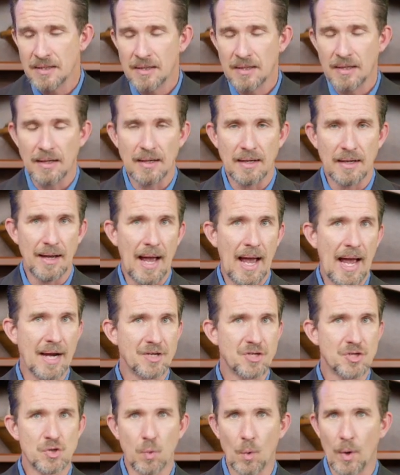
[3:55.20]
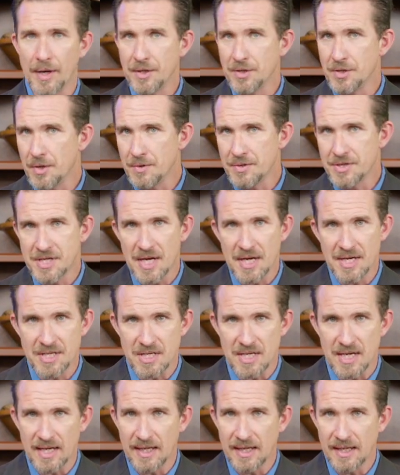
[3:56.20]
uh, Acts
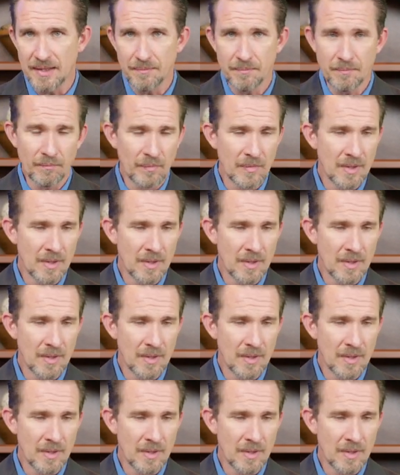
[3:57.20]
22.16,